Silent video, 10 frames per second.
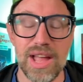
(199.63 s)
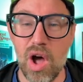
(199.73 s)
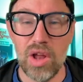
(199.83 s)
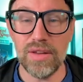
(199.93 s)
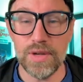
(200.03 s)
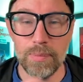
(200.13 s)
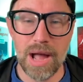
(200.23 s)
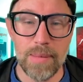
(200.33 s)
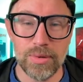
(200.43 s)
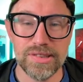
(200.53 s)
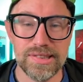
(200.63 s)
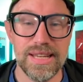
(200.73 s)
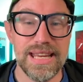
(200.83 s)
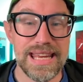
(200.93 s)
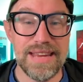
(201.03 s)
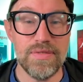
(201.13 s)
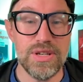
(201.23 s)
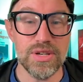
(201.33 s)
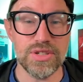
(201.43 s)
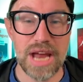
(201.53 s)
All of your Baubles, even
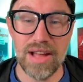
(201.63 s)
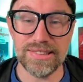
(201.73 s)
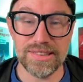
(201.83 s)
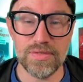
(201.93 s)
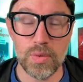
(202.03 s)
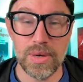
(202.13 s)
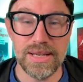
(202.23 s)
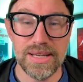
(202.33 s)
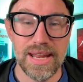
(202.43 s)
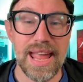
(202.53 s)
your Chalice of the Void,